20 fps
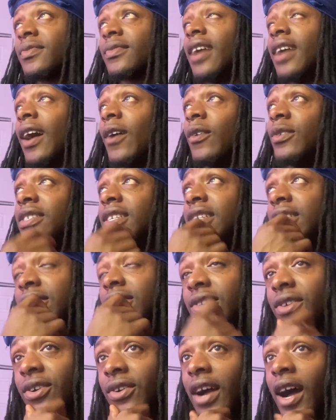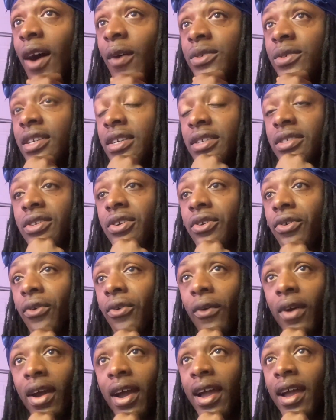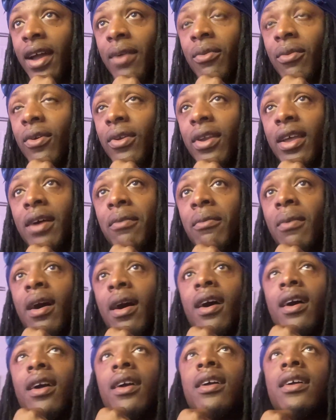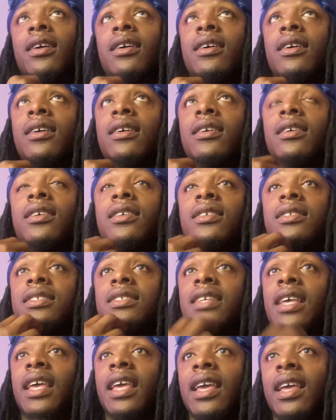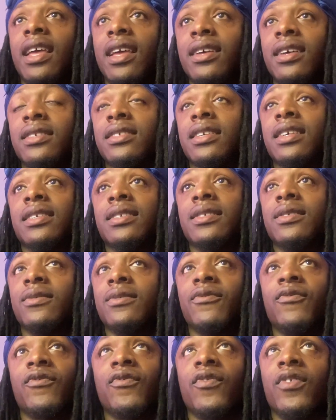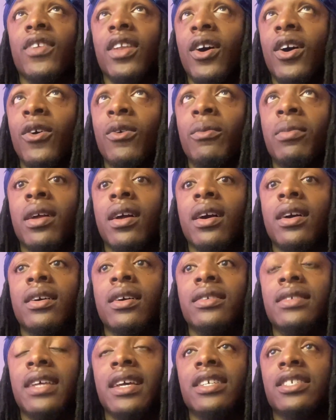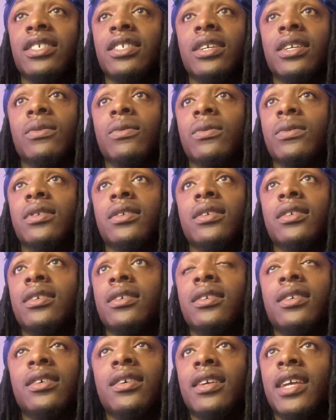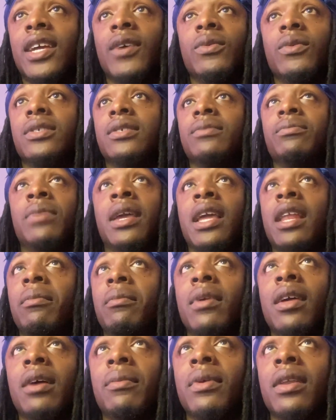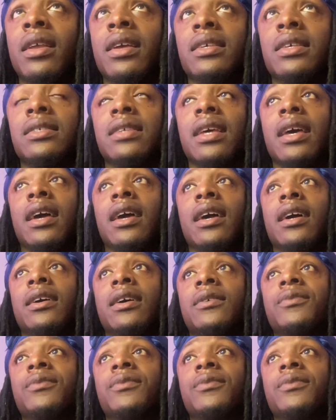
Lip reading: I was just crying, bro. Let my tears just flow because that shit, it was beating me up in the inside.